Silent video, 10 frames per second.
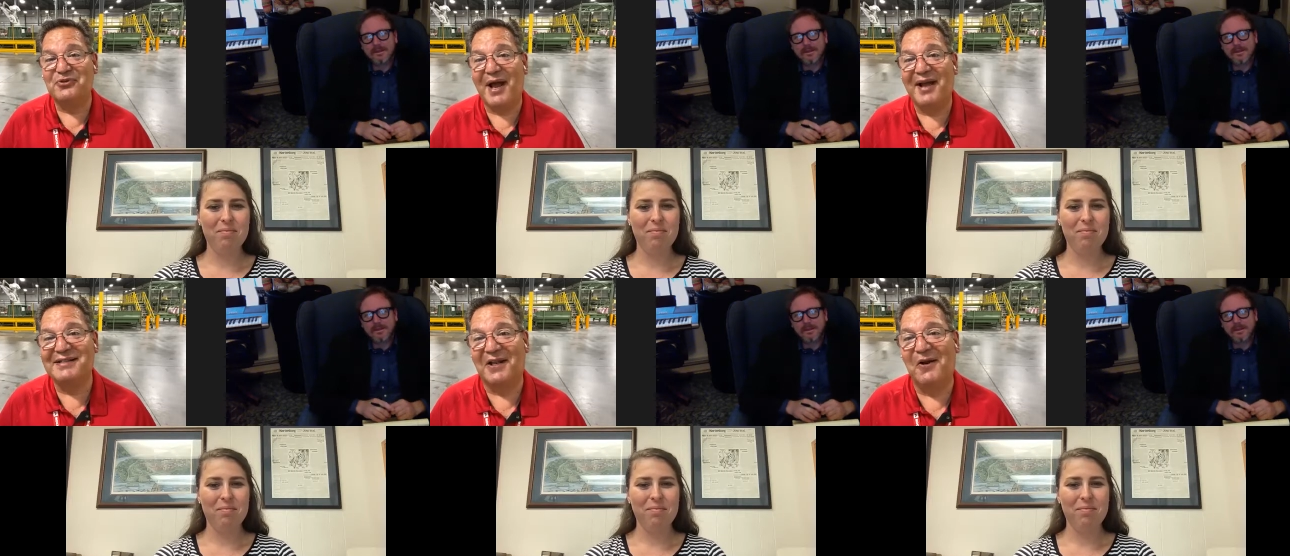
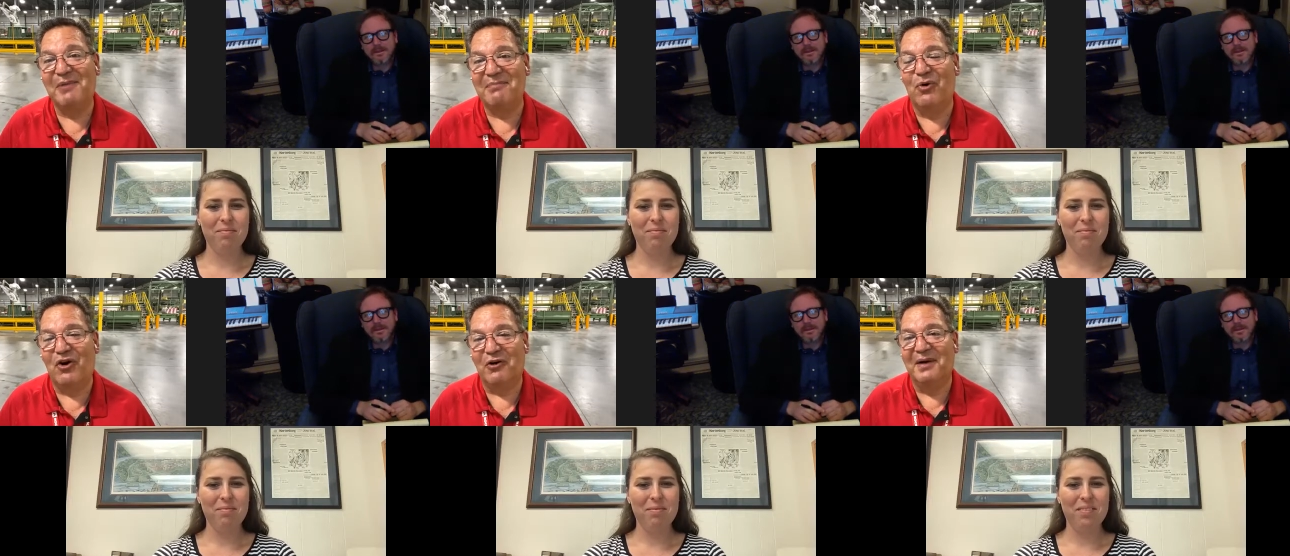Speaker 1: Dragons a little bit
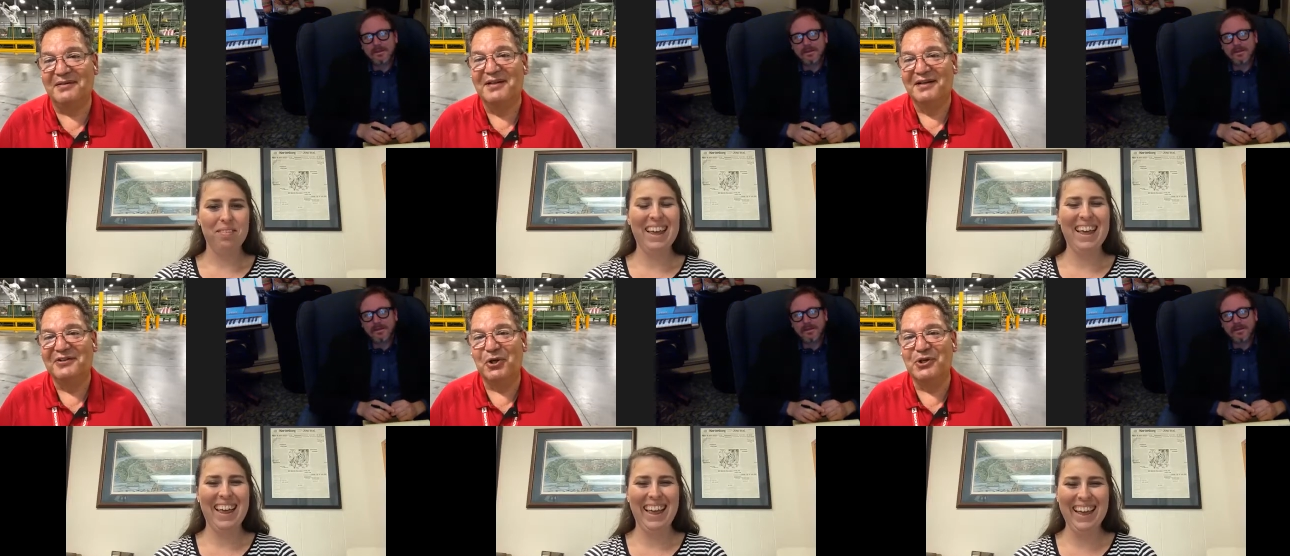more, but
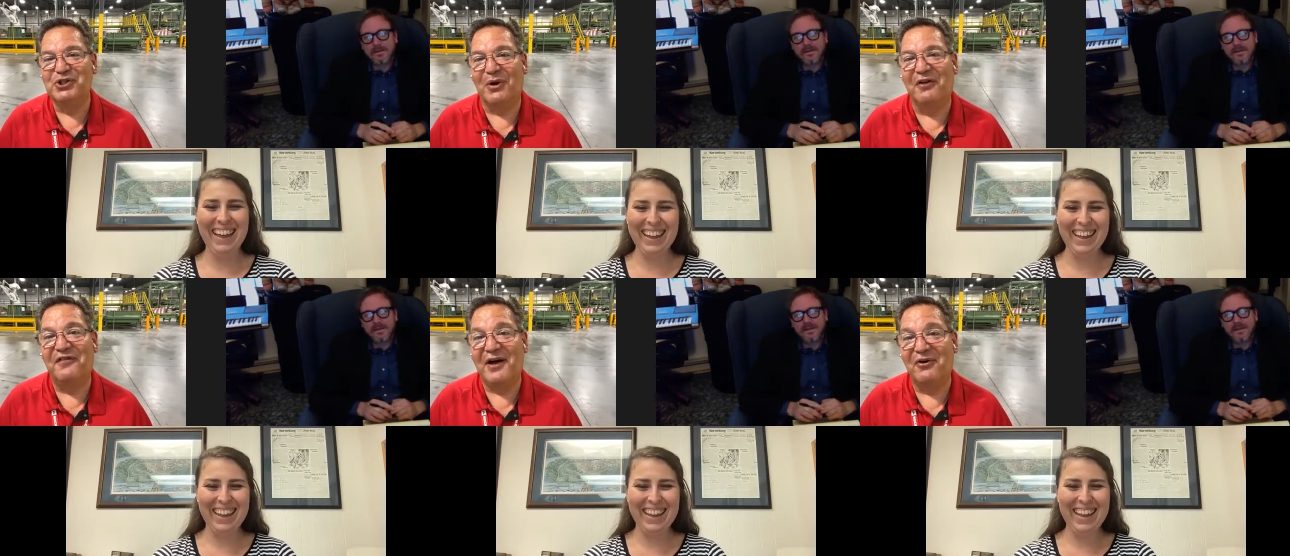do enjoy
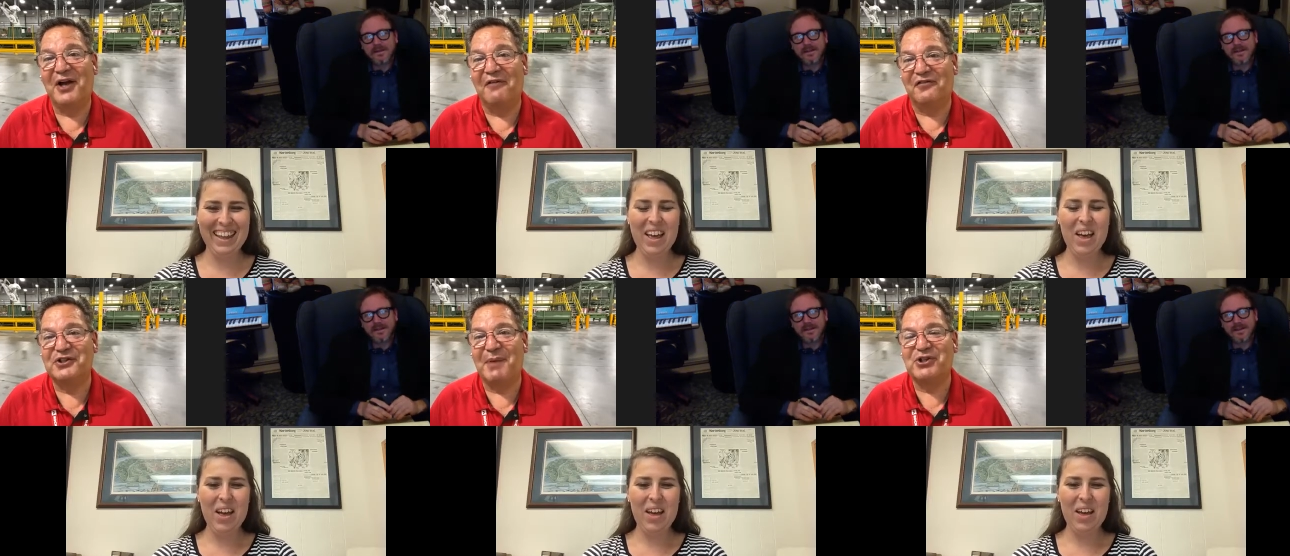the Final Cut
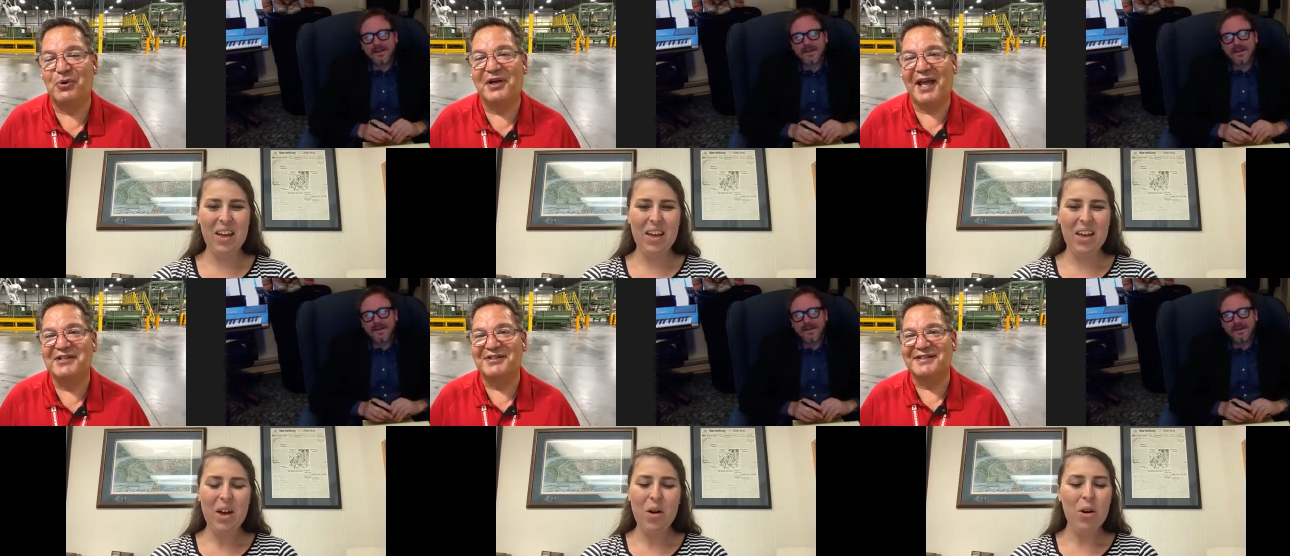for special
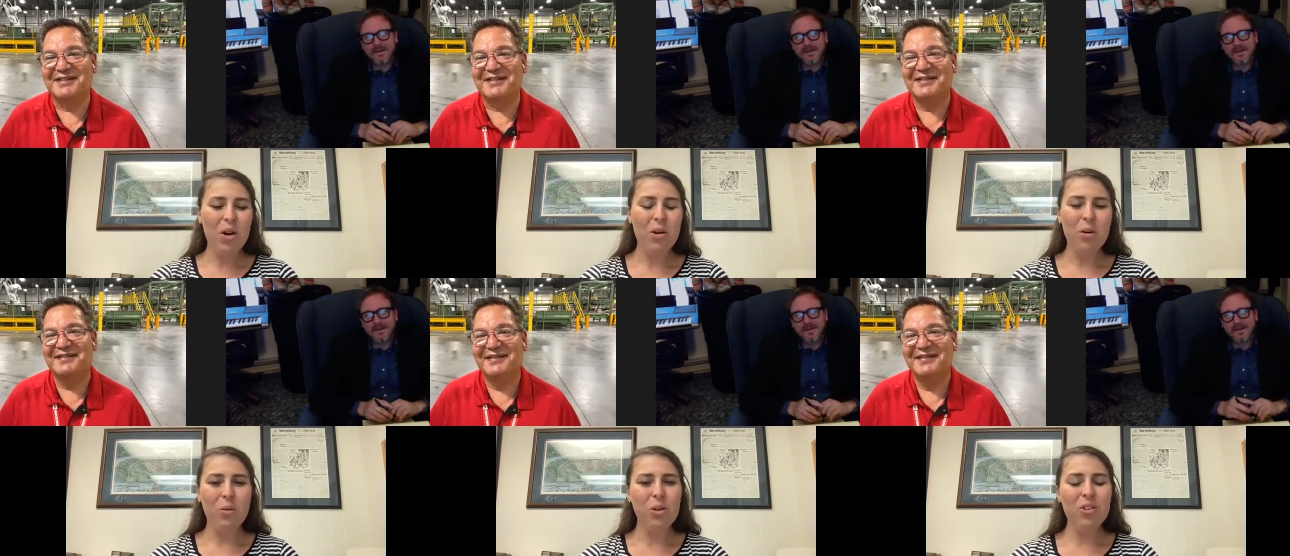occasions.
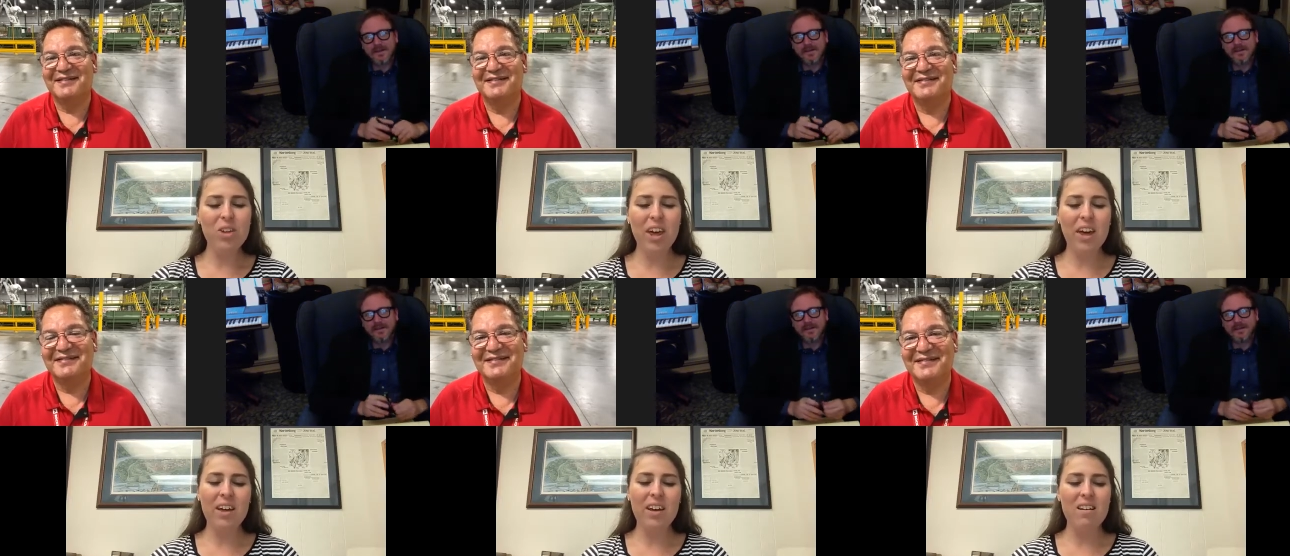
Speaker 2: Well, you
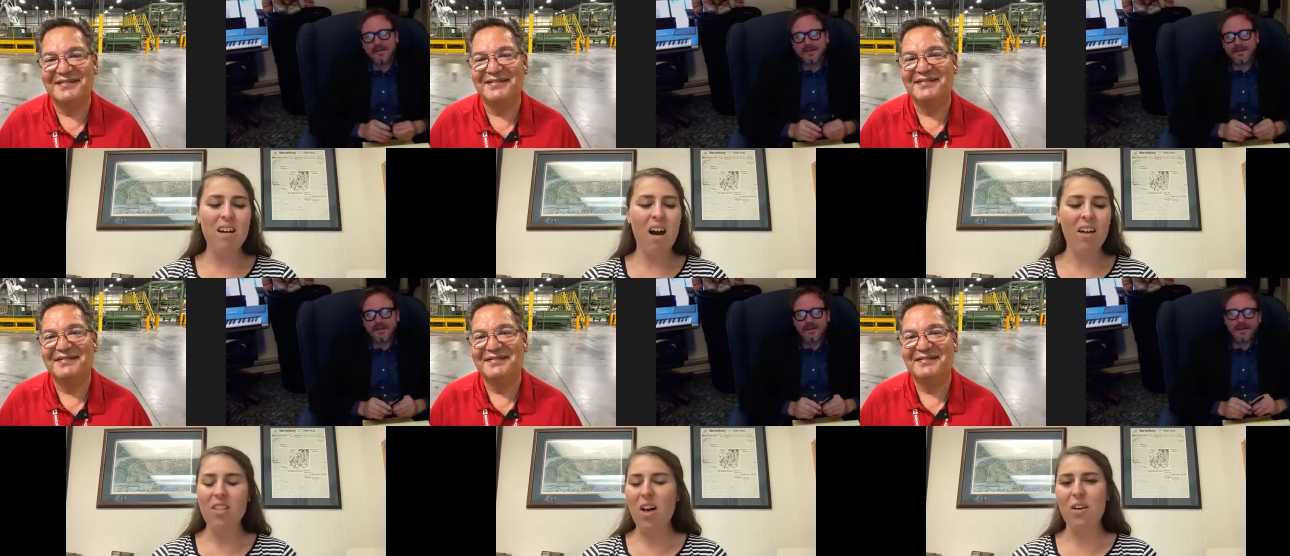can't not
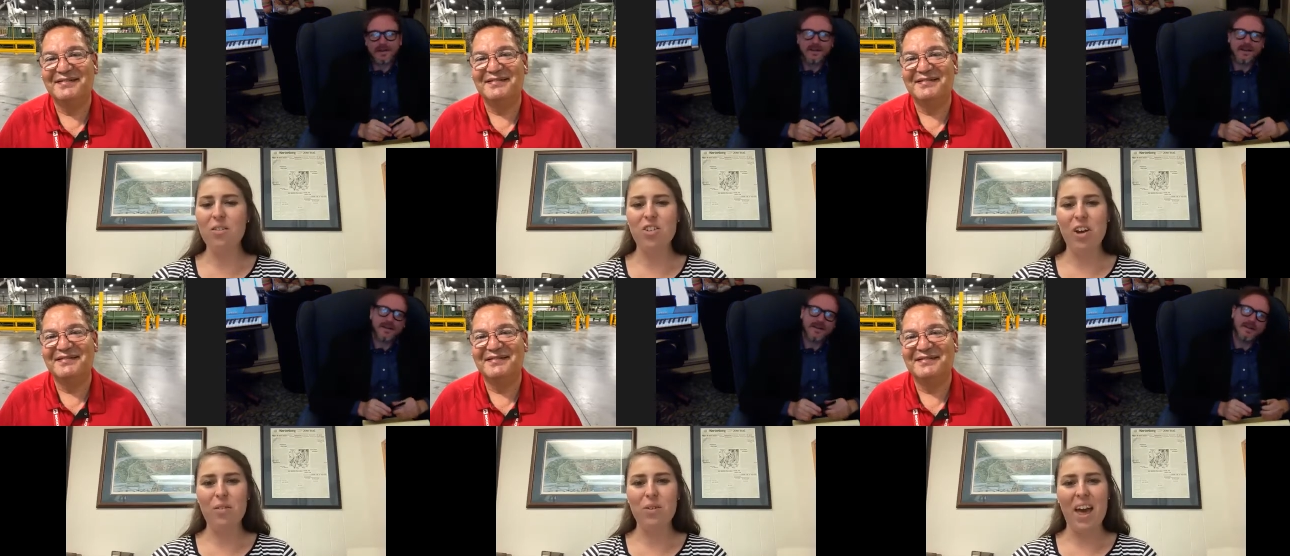love
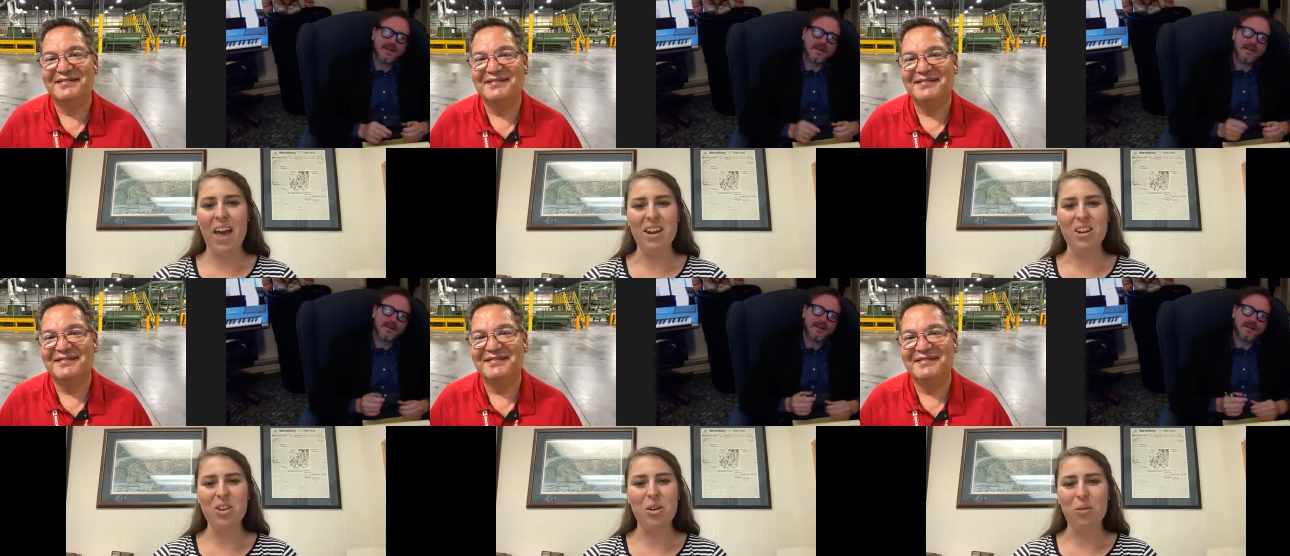Chef Ken,
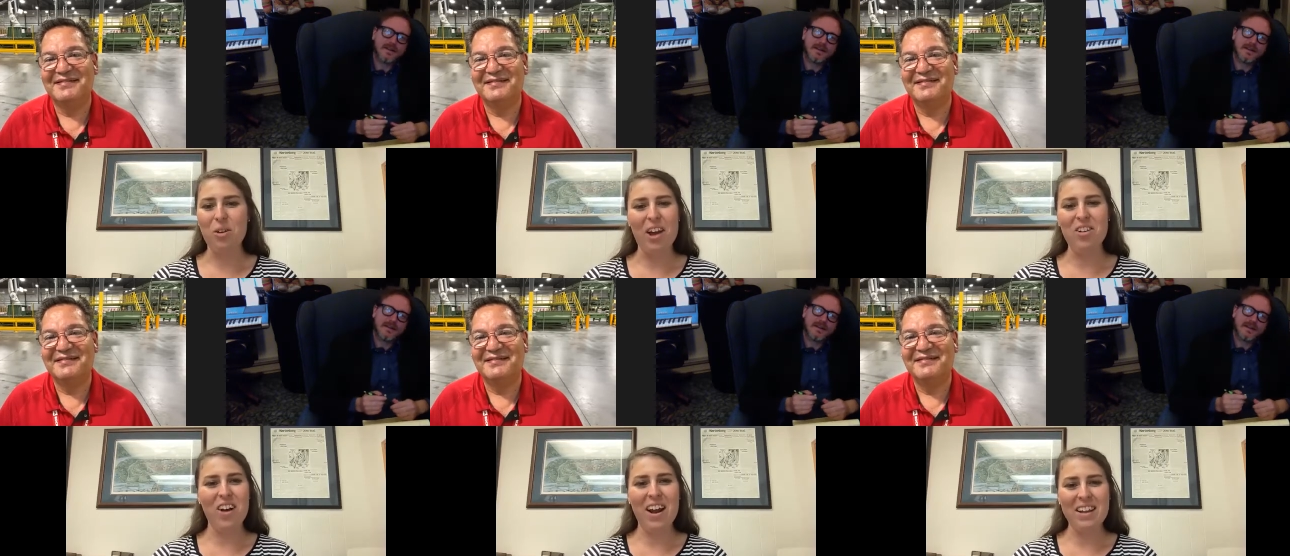so Nine
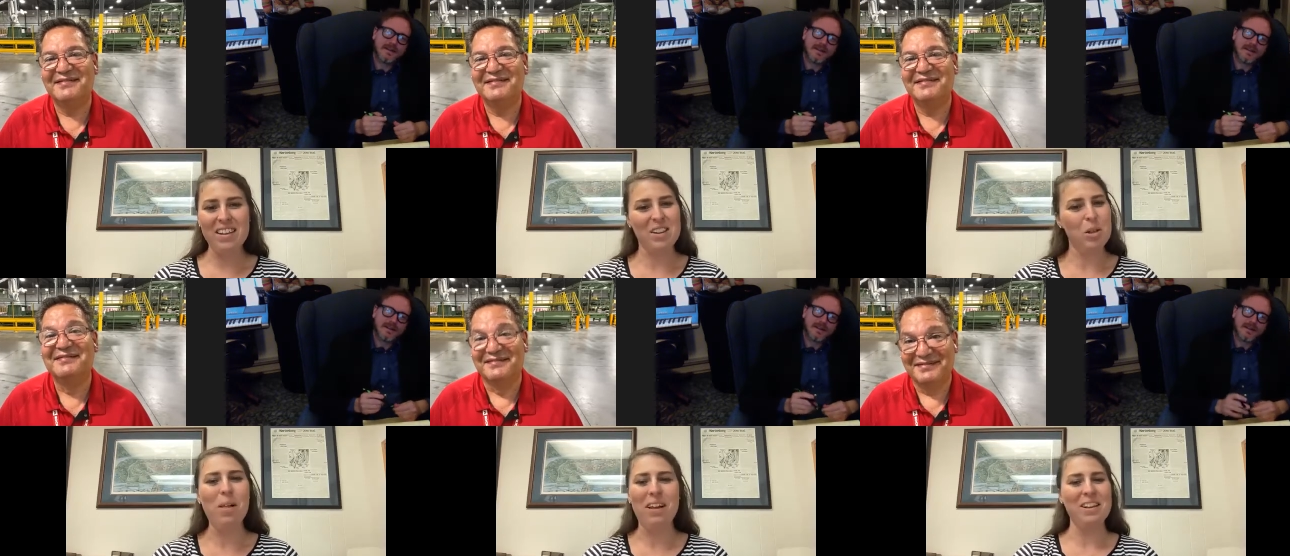Dragons is the
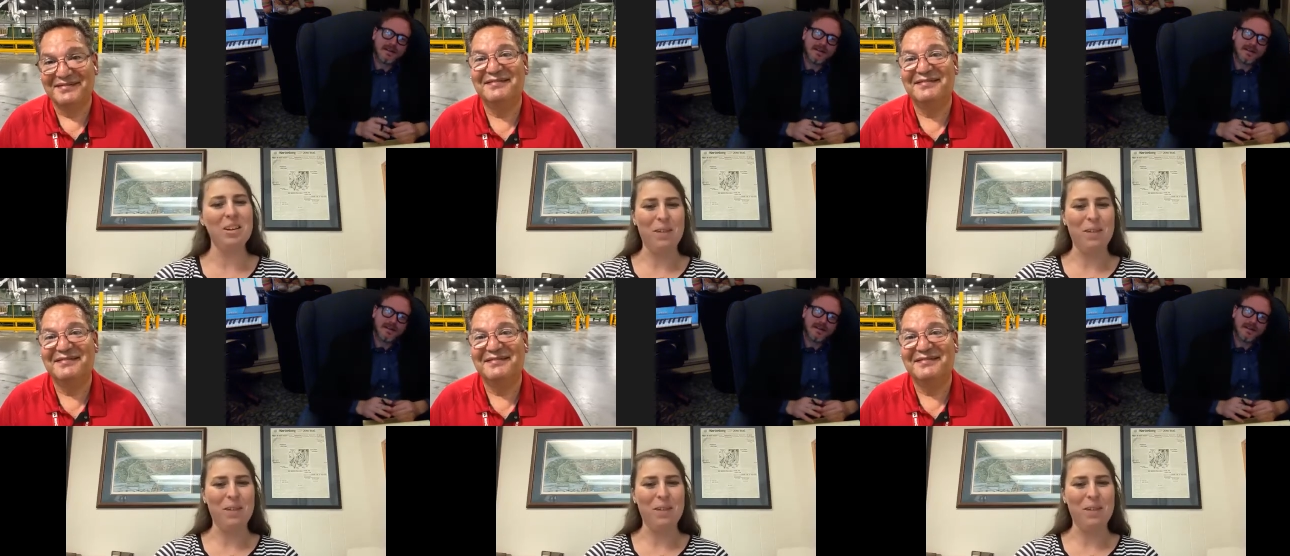place to